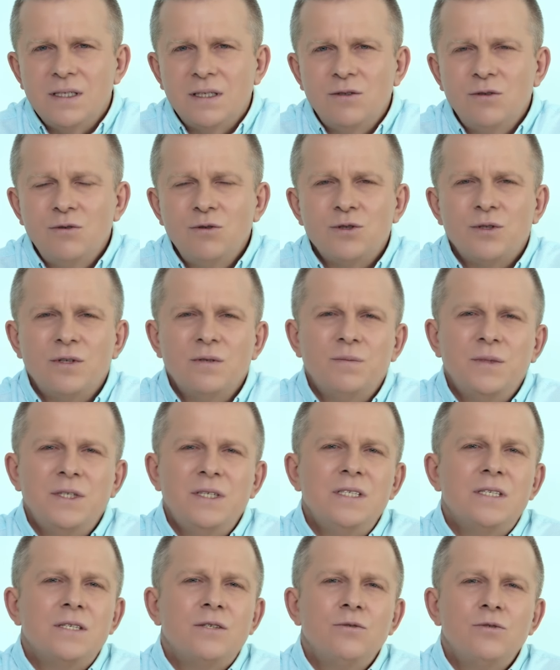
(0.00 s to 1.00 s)
For not
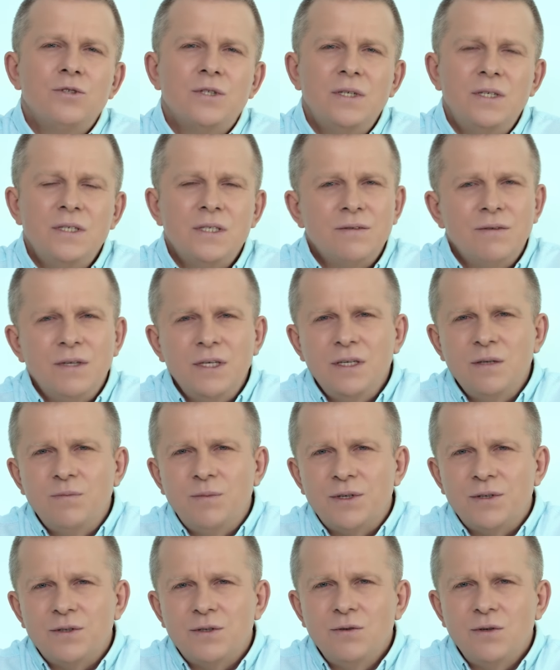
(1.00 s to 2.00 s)
listening to our
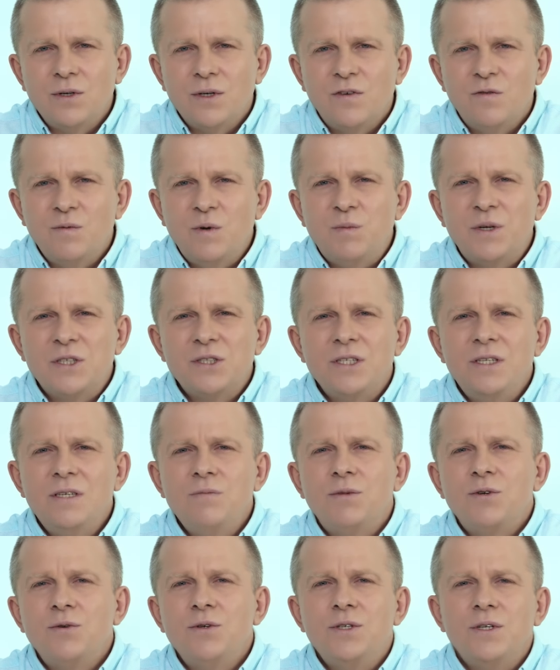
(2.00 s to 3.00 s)
prophets and going
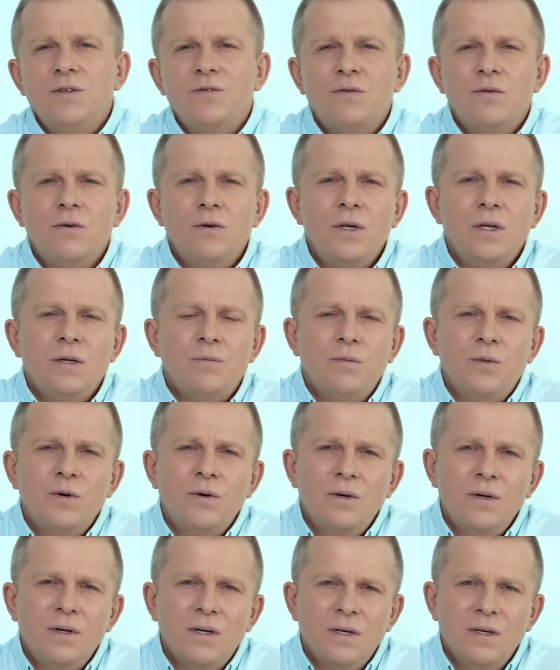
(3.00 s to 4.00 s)
against the will of
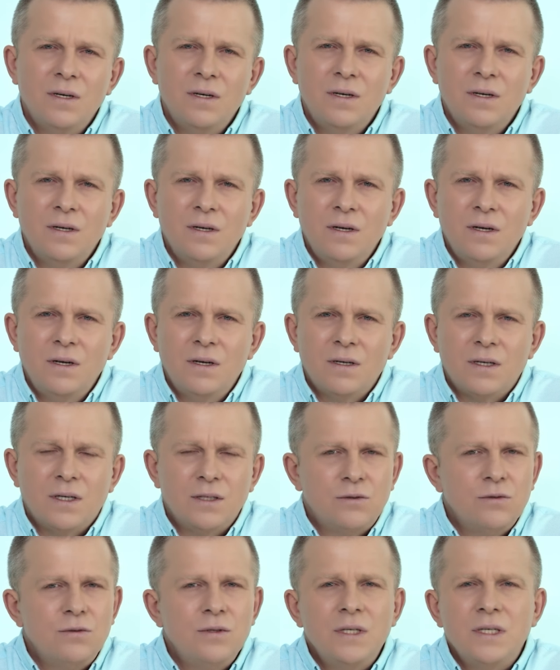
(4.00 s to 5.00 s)
God,
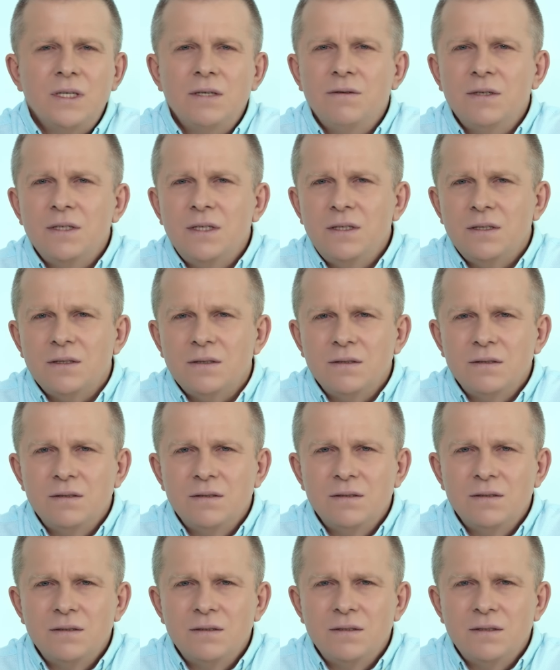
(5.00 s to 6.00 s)
who said,
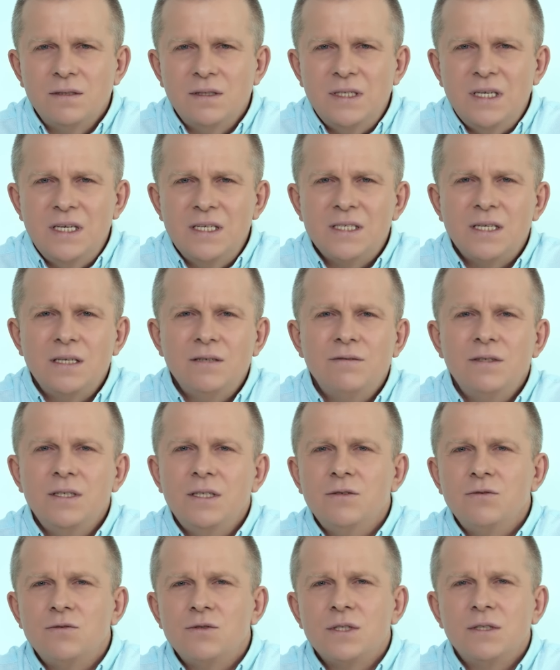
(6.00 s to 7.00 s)
"If you
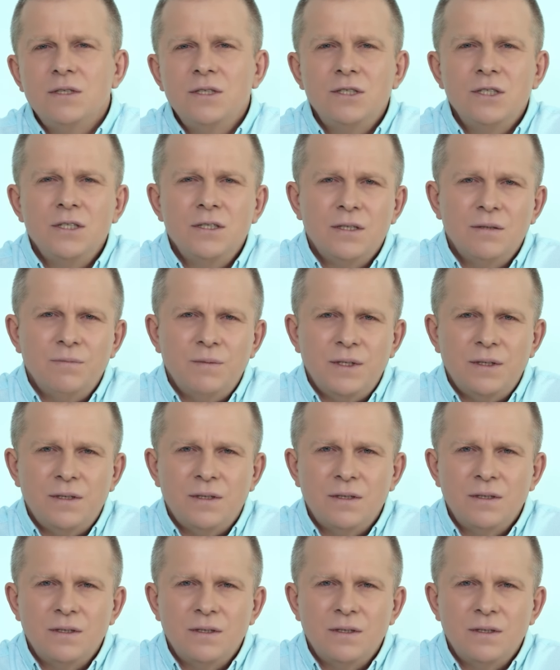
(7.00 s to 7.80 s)
do not hear me,